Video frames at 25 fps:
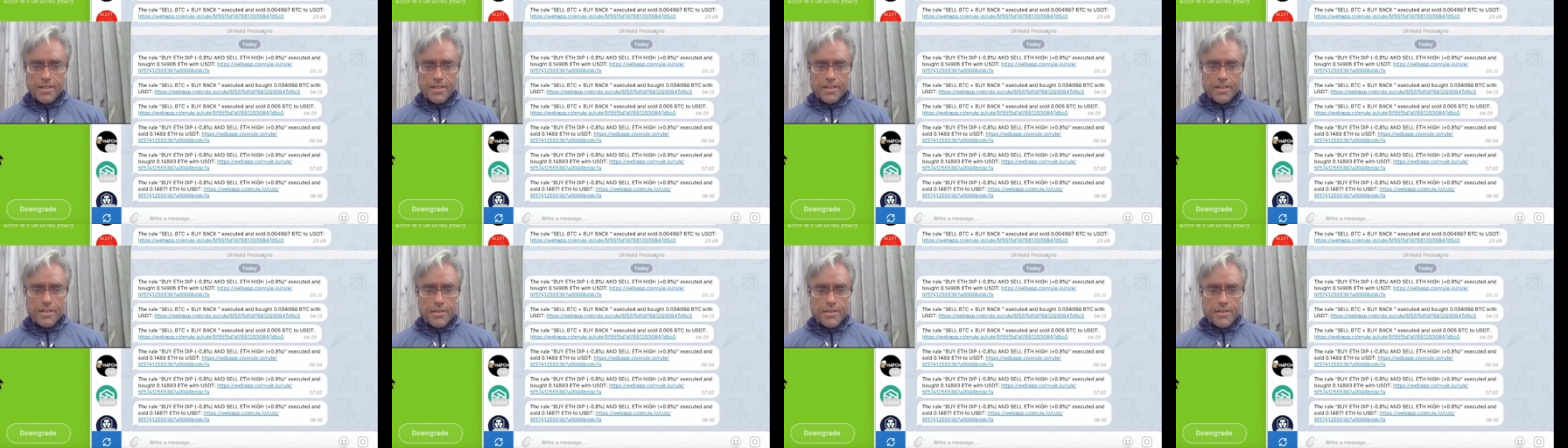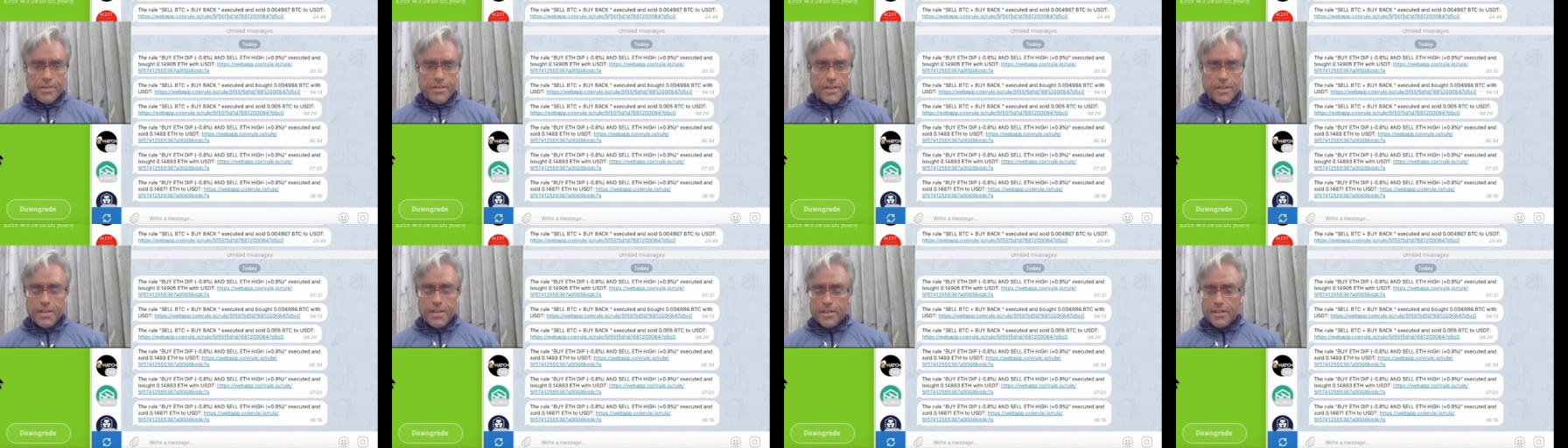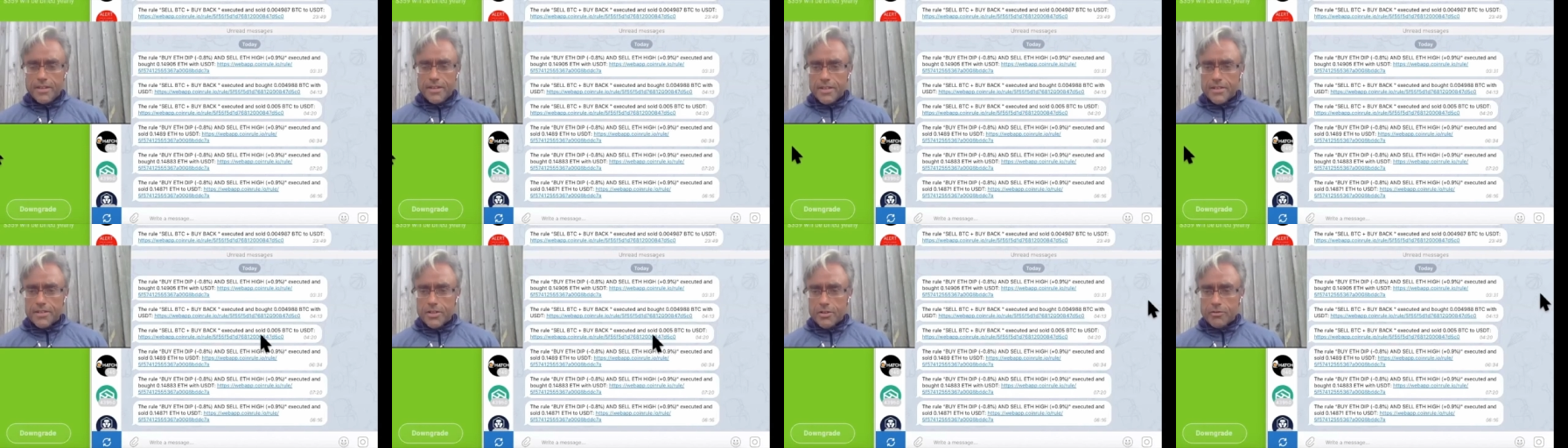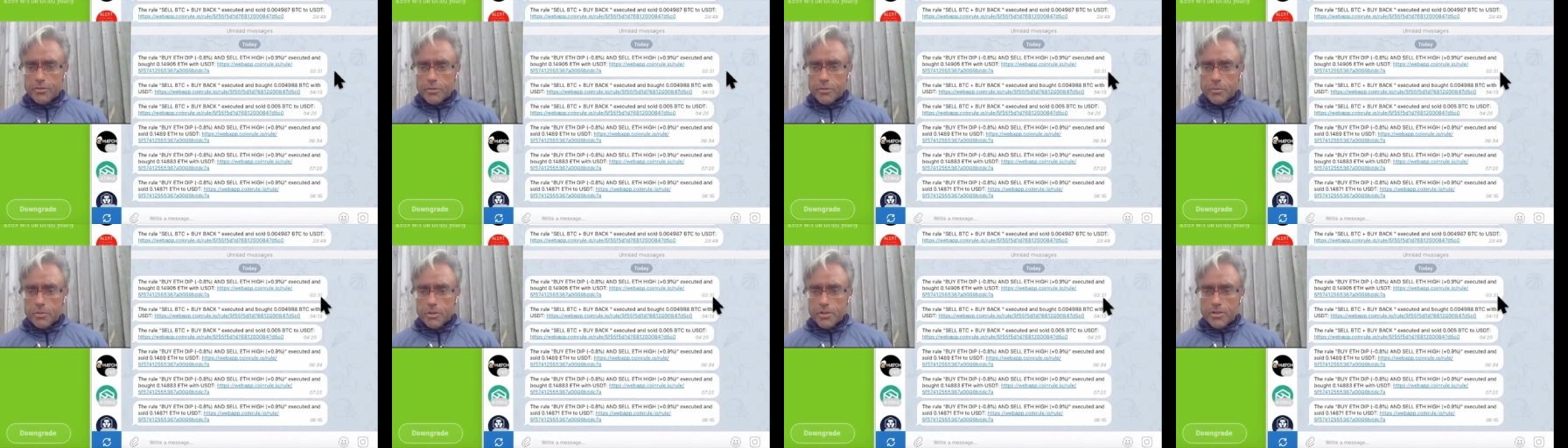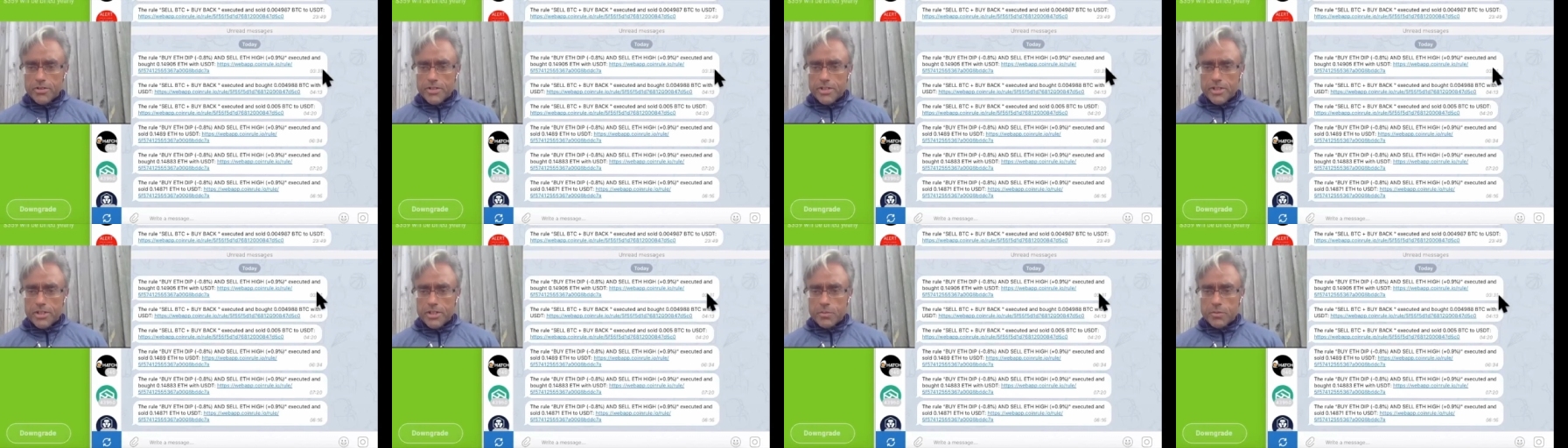no, that's good ruben because
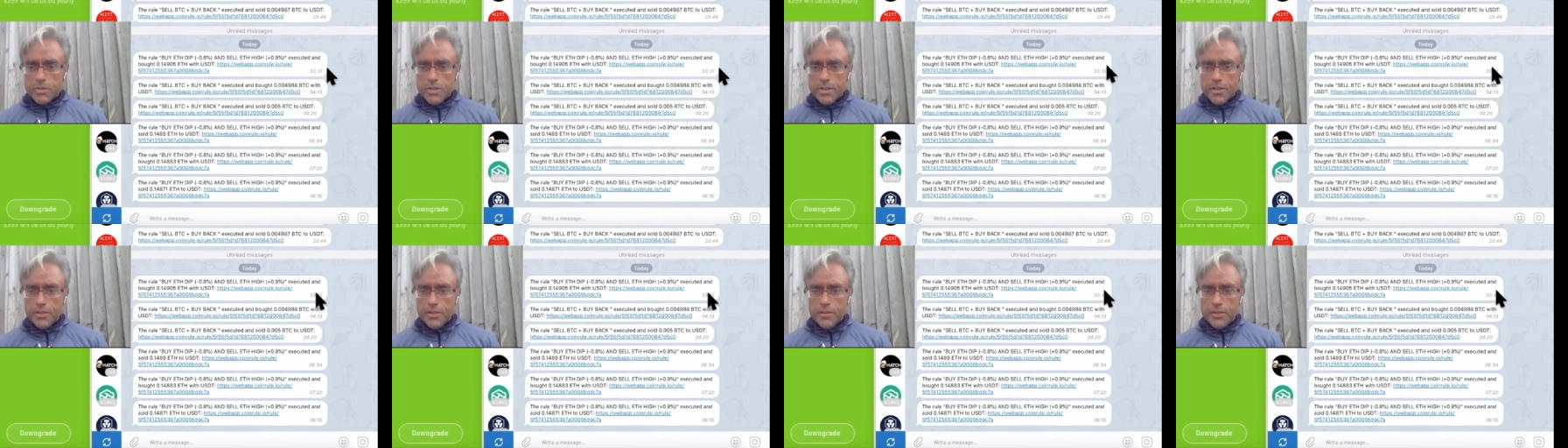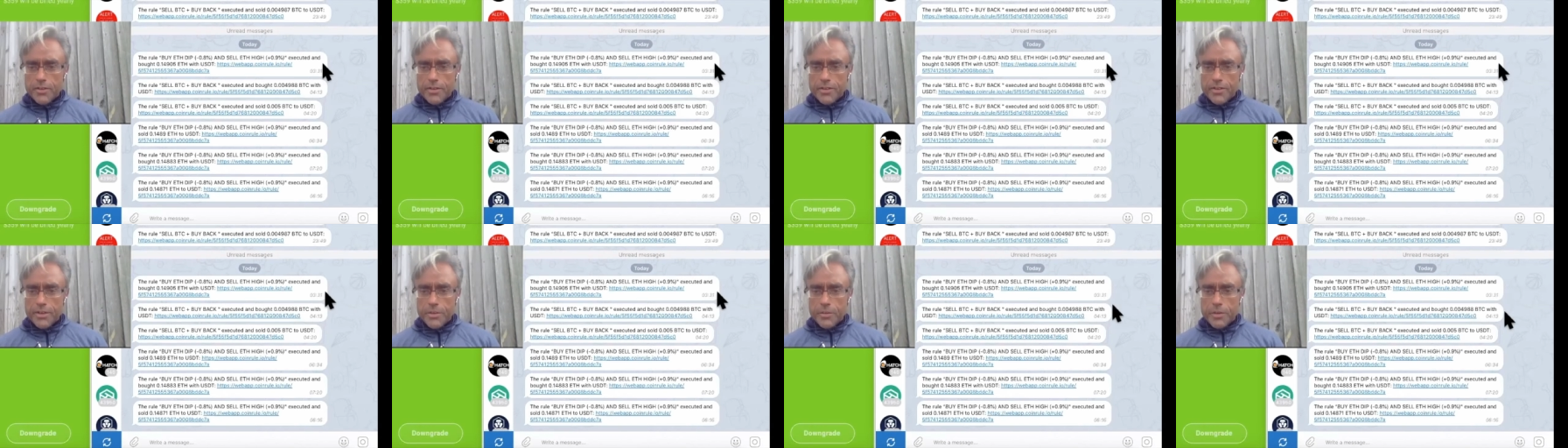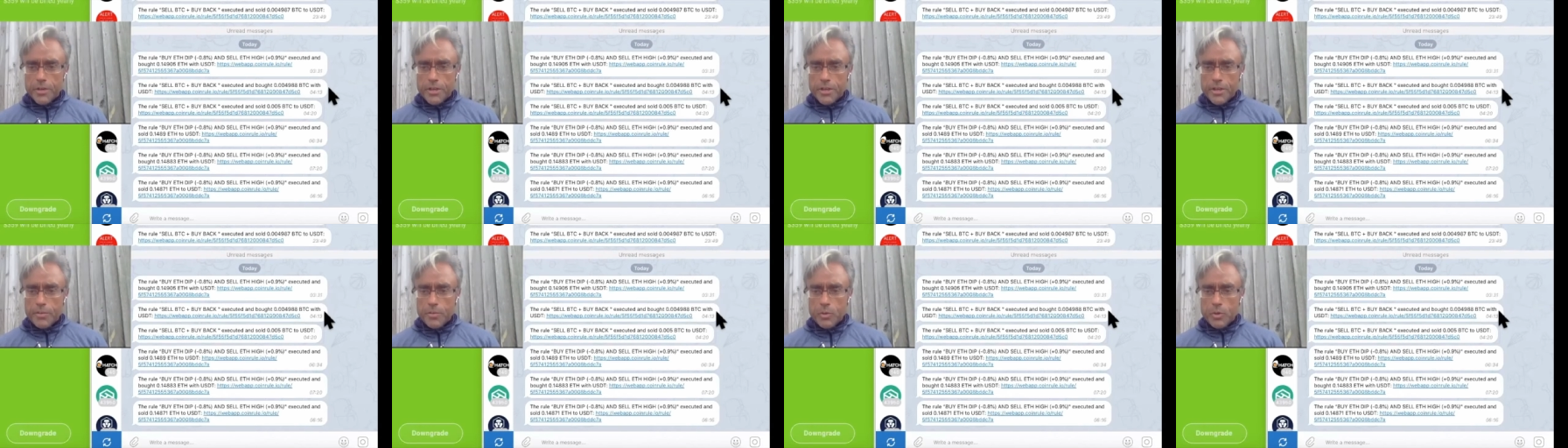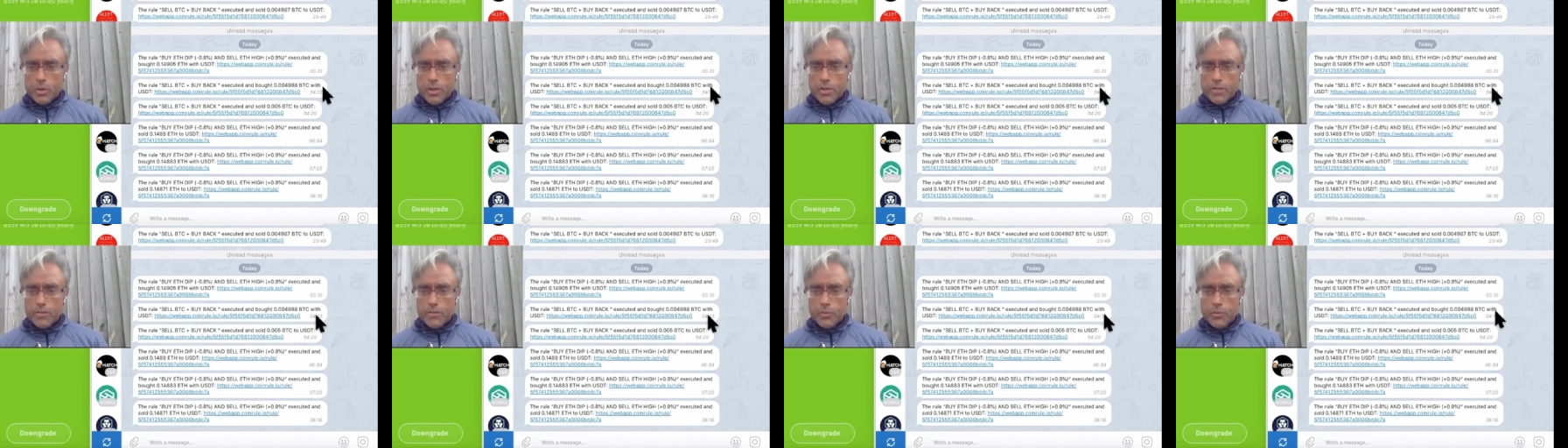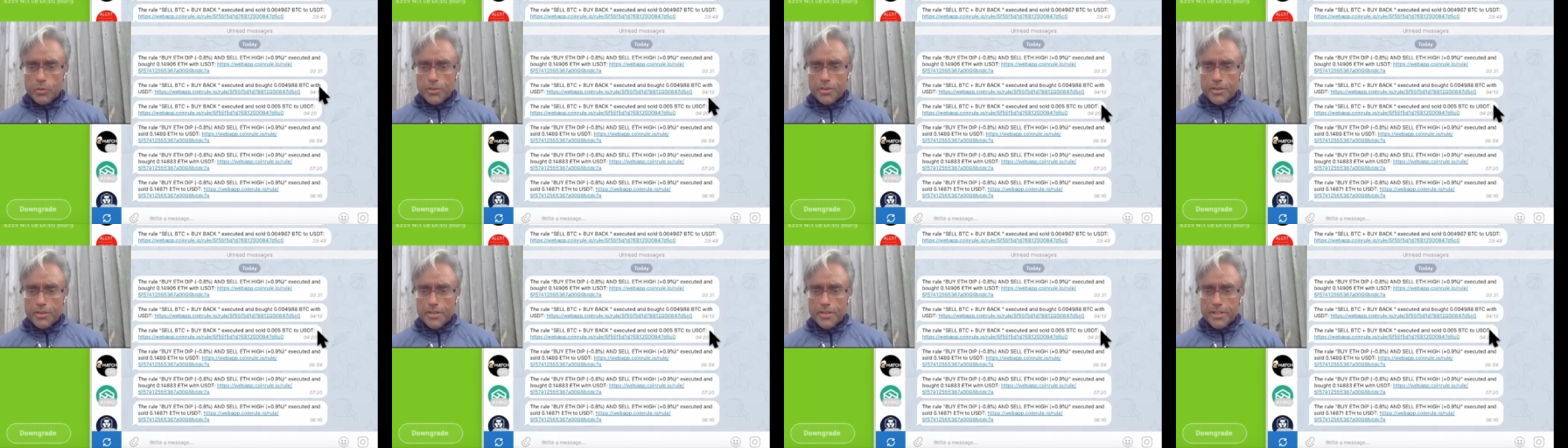this was at 3.31 in the morning
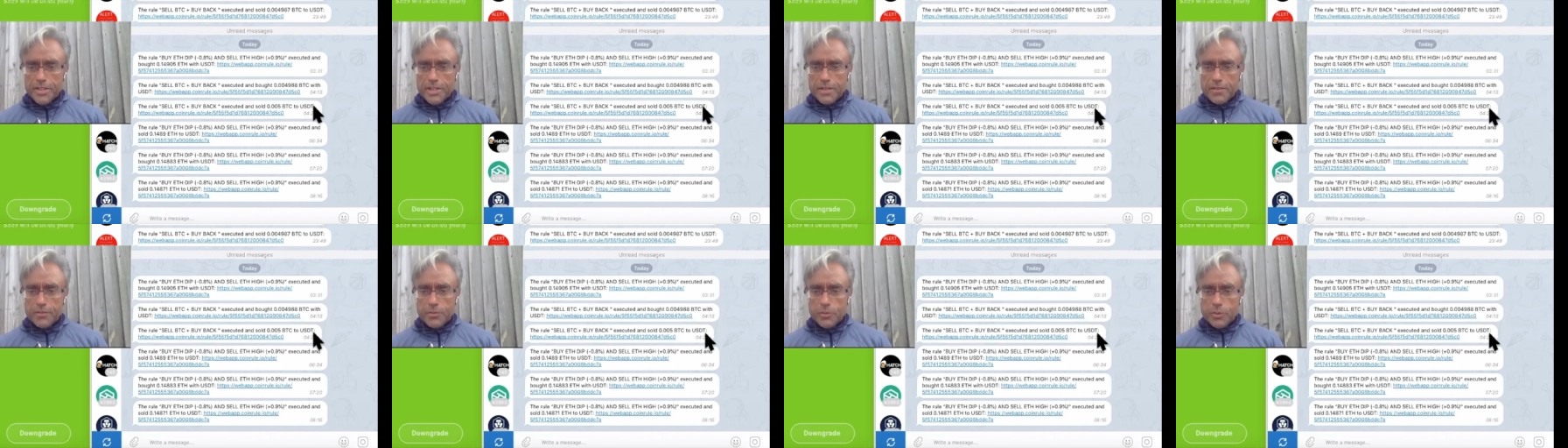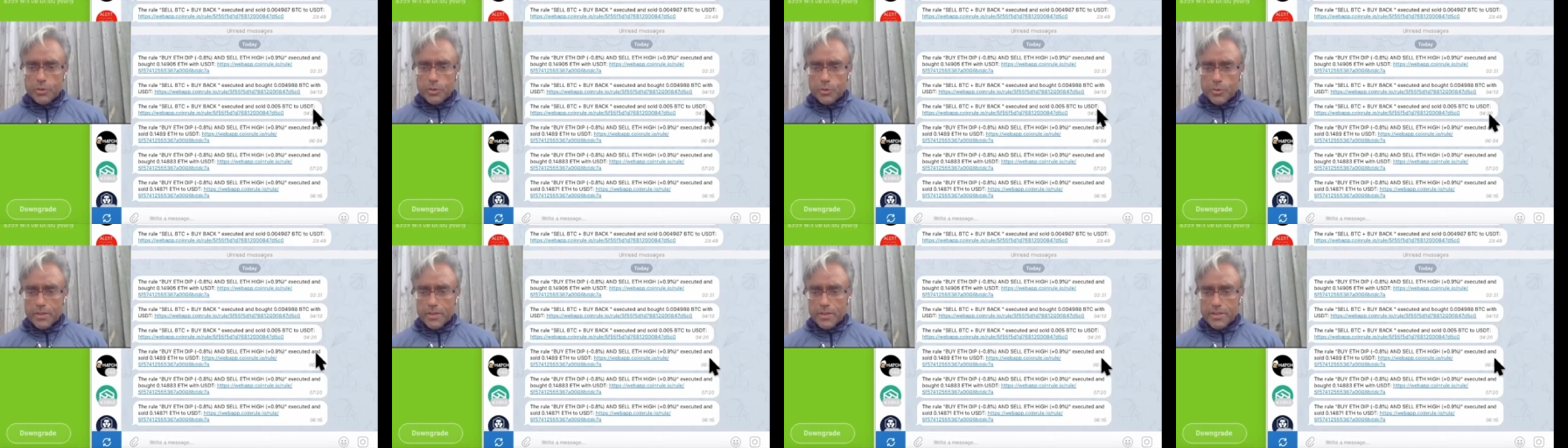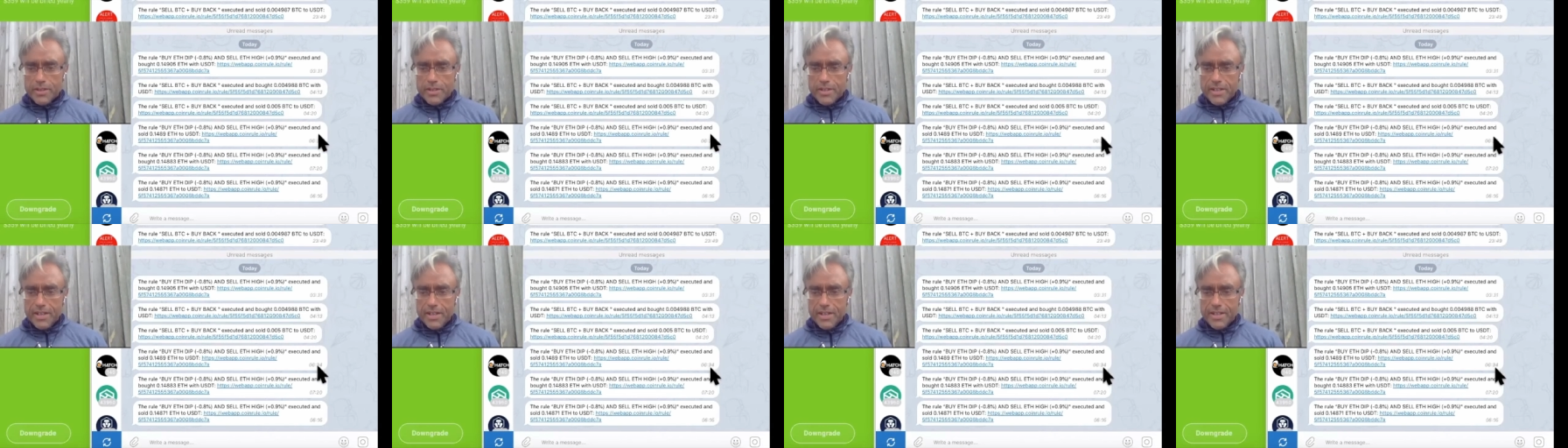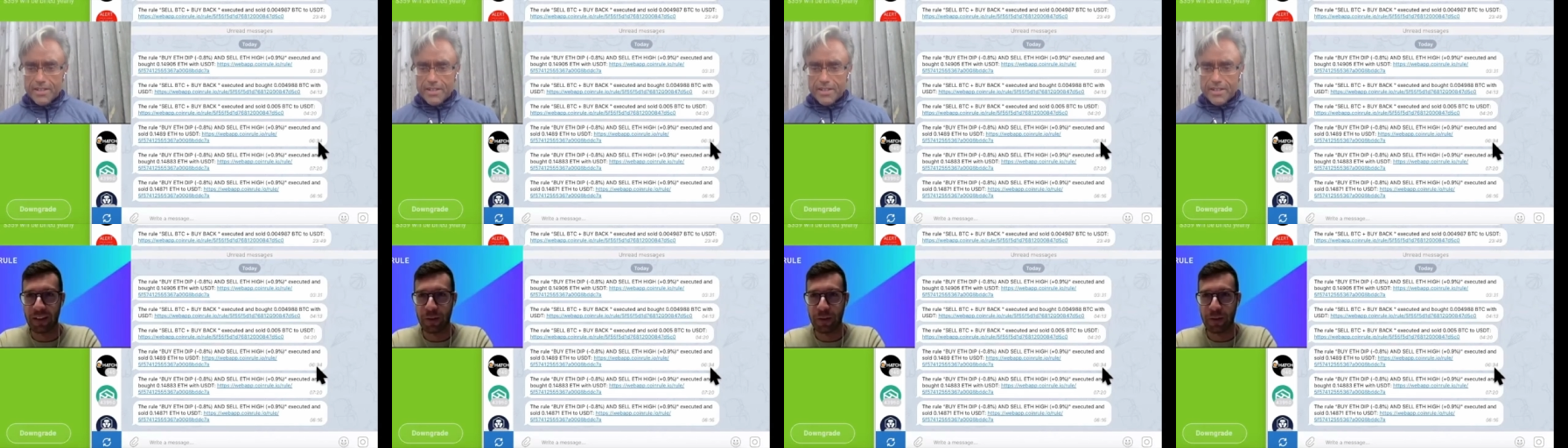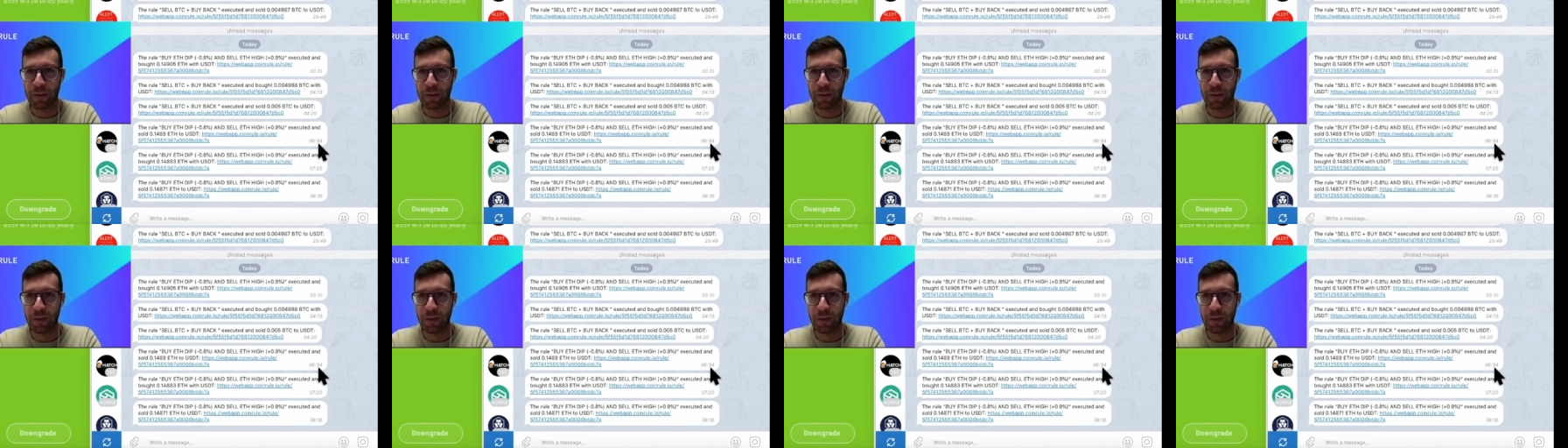4.13 4.20 yeah.